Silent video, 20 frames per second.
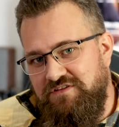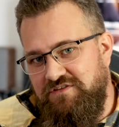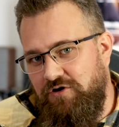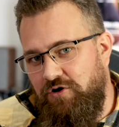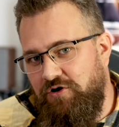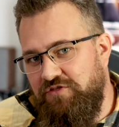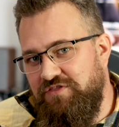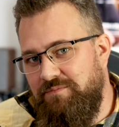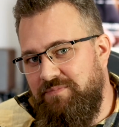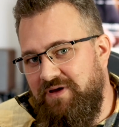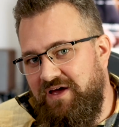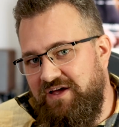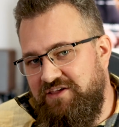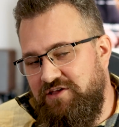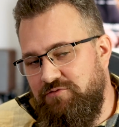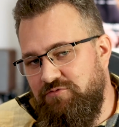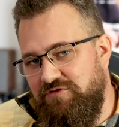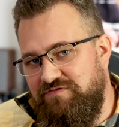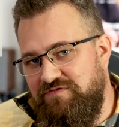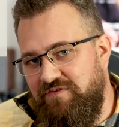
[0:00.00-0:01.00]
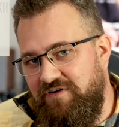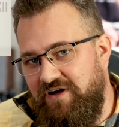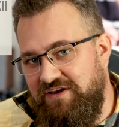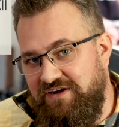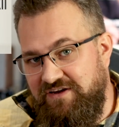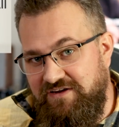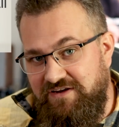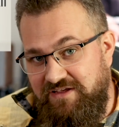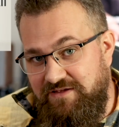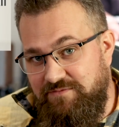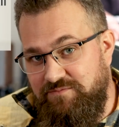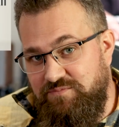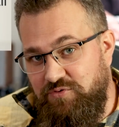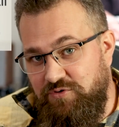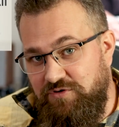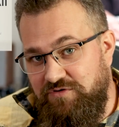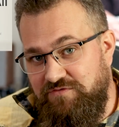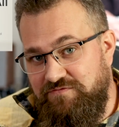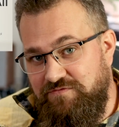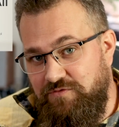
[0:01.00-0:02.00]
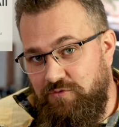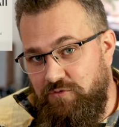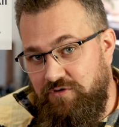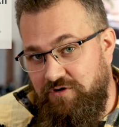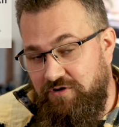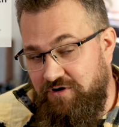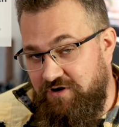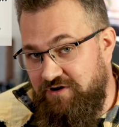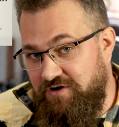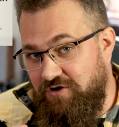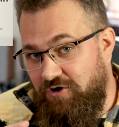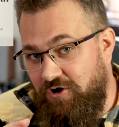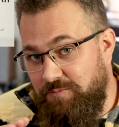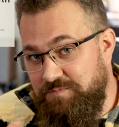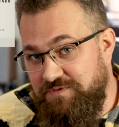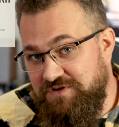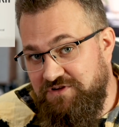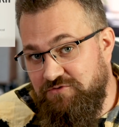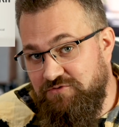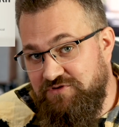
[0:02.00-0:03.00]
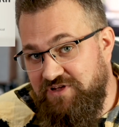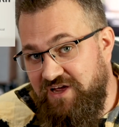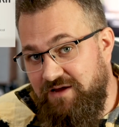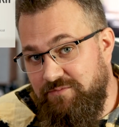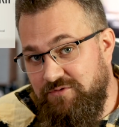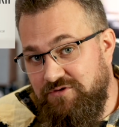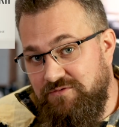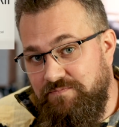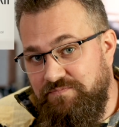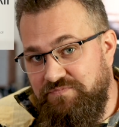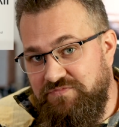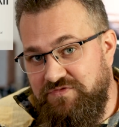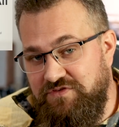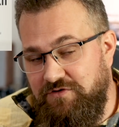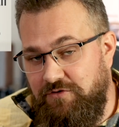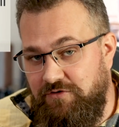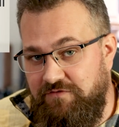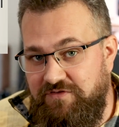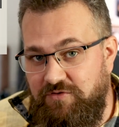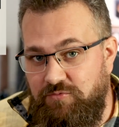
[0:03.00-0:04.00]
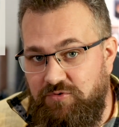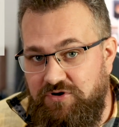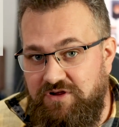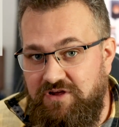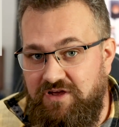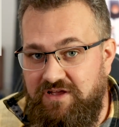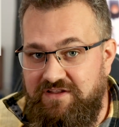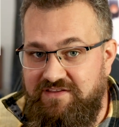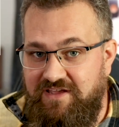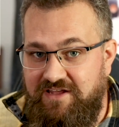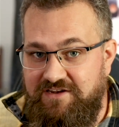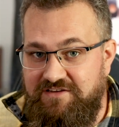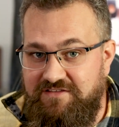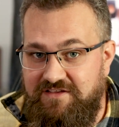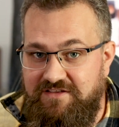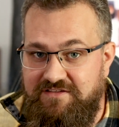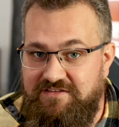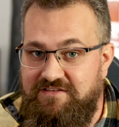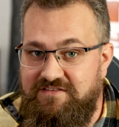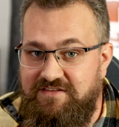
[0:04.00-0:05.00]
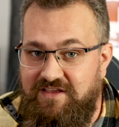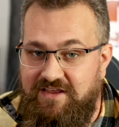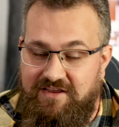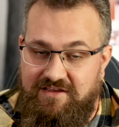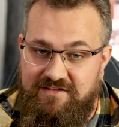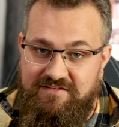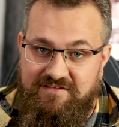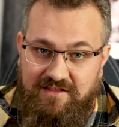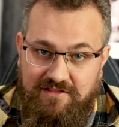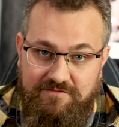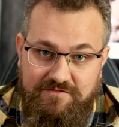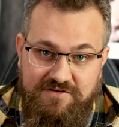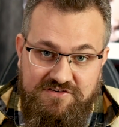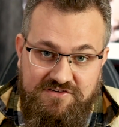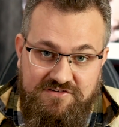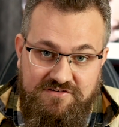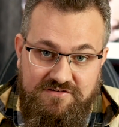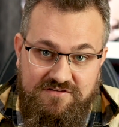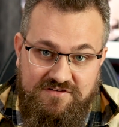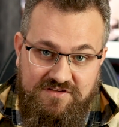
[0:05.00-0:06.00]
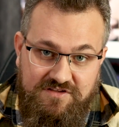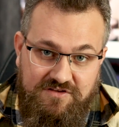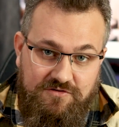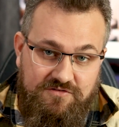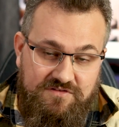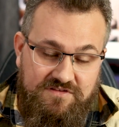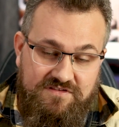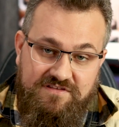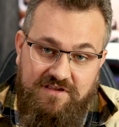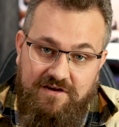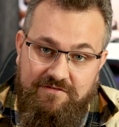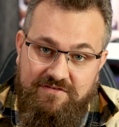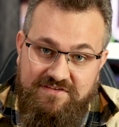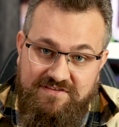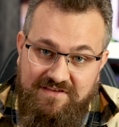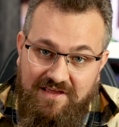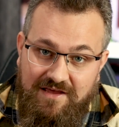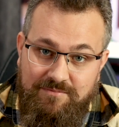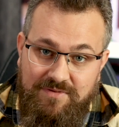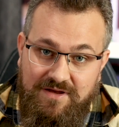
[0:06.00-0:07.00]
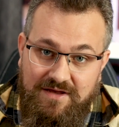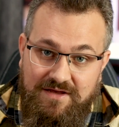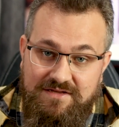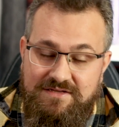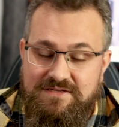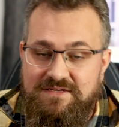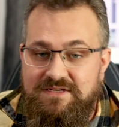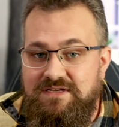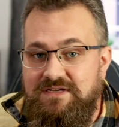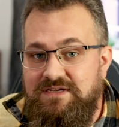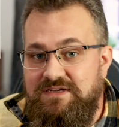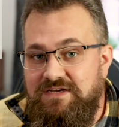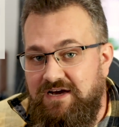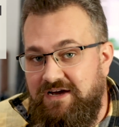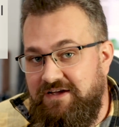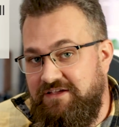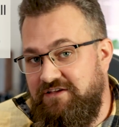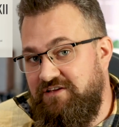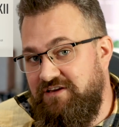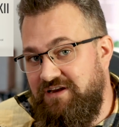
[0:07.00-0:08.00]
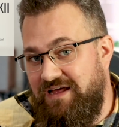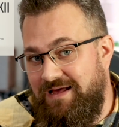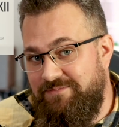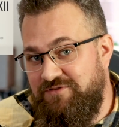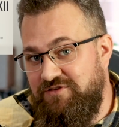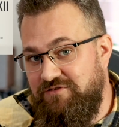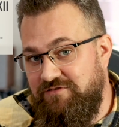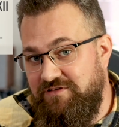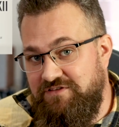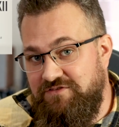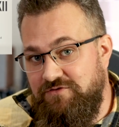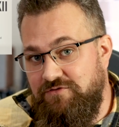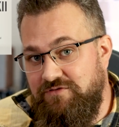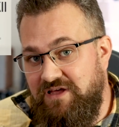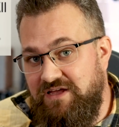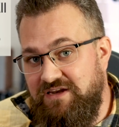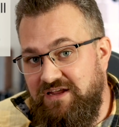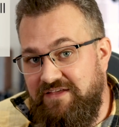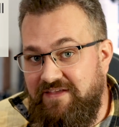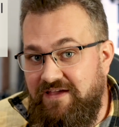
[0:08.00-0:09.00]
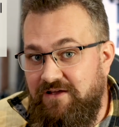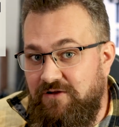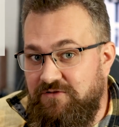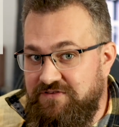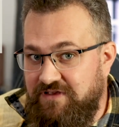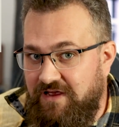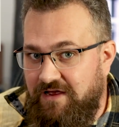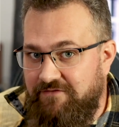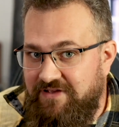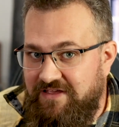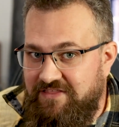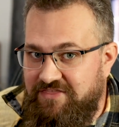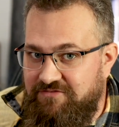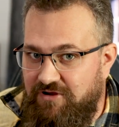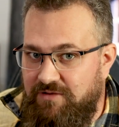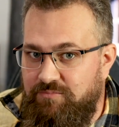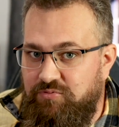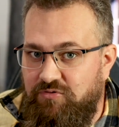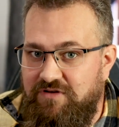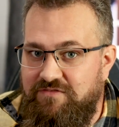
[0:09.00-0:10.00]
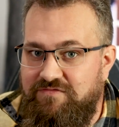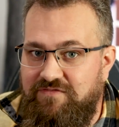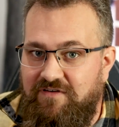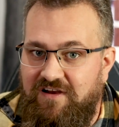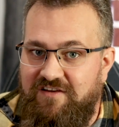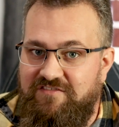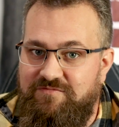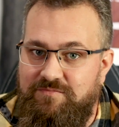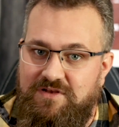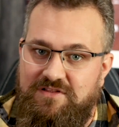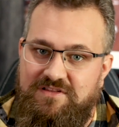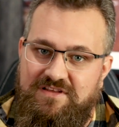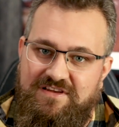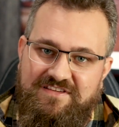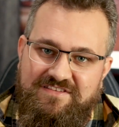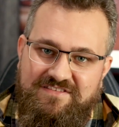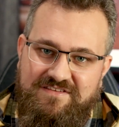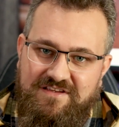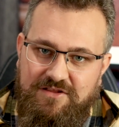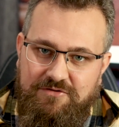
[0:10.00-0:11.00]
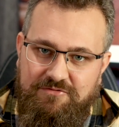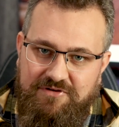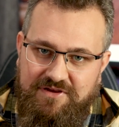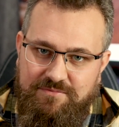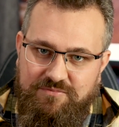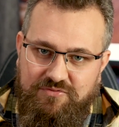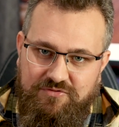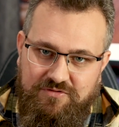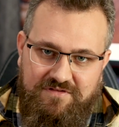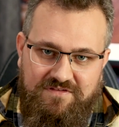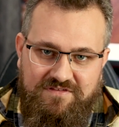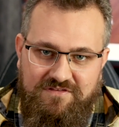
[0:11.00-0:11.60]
So on the back, you will find an input for an optical cable. So if you want to attach these to, say, a television to use instead of a soundbar, you can absolutely do that. And they also have a 3.5mm auxiliary input.